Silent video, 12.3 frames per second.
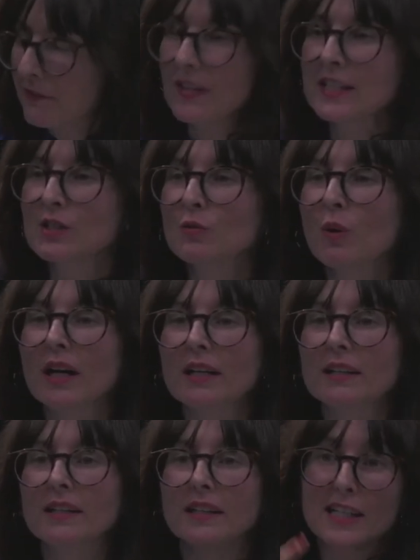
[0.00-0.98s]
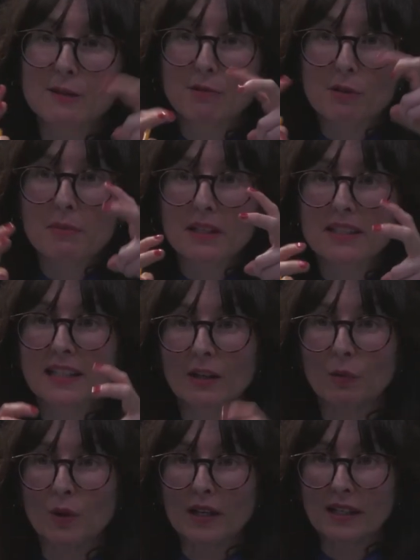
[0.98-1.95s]
first one, the experimental
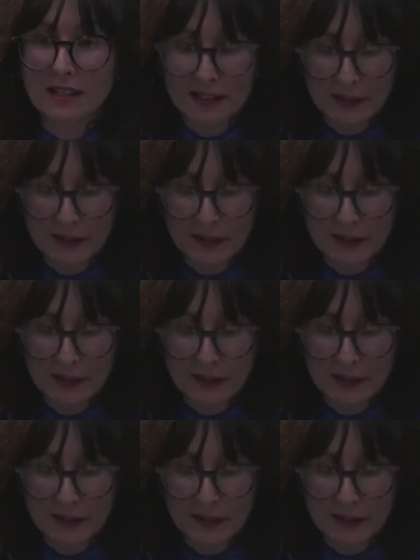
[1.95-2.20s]
one,